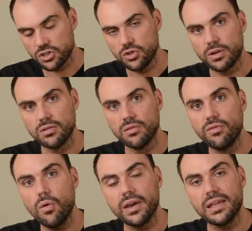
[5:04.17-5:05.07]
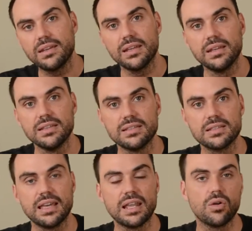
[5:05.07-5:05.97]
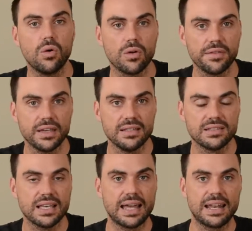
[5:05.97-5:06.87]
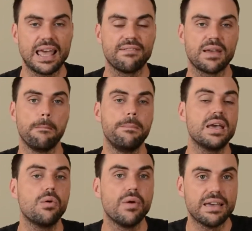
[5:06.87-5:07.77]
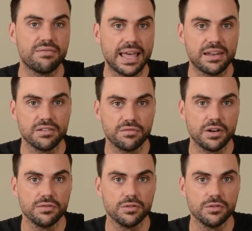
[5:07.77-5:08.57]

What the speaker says: you want to avoid is getting caught on the inside and having a big wave land in front of you.